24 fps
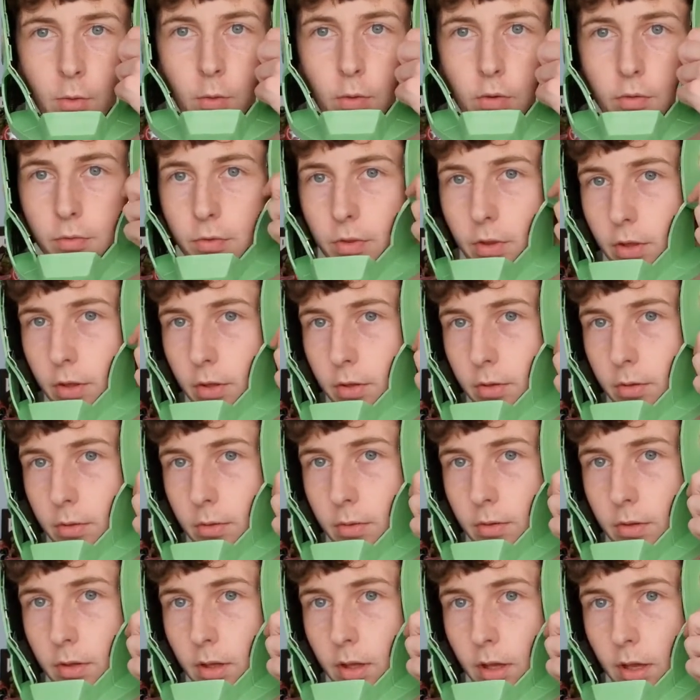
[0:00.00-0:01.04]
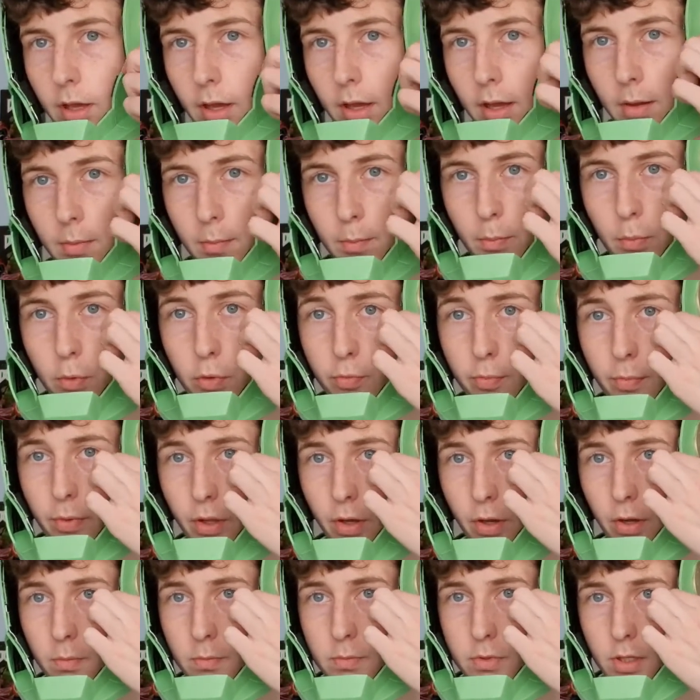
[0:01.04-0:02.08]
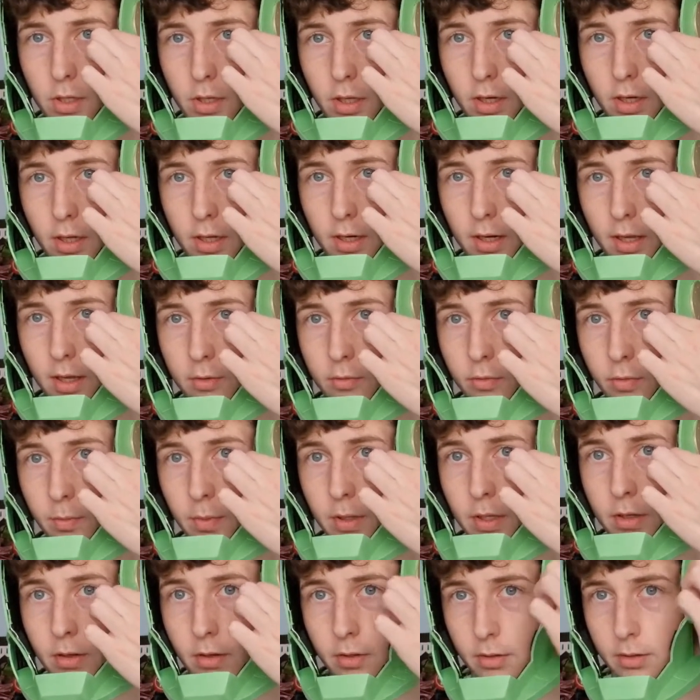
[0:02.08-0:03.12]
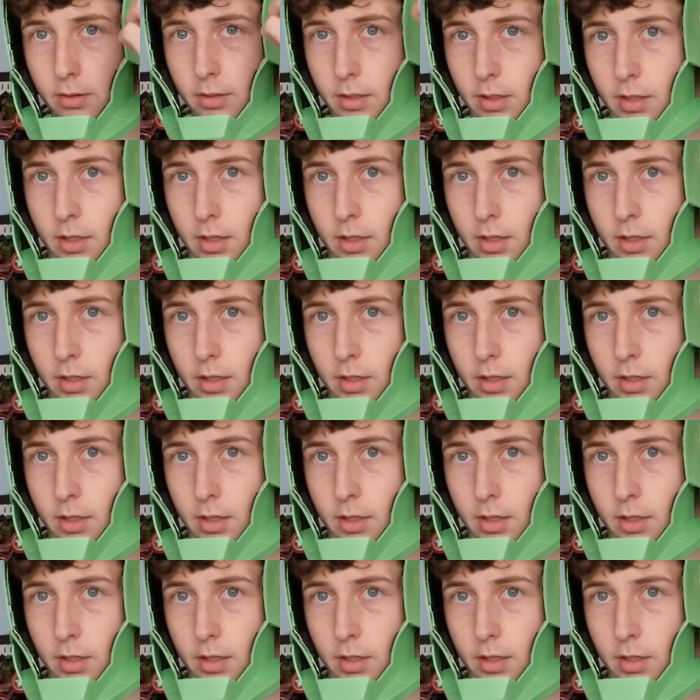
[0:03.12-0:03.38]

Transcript: all of the movement arms that are going to connect from here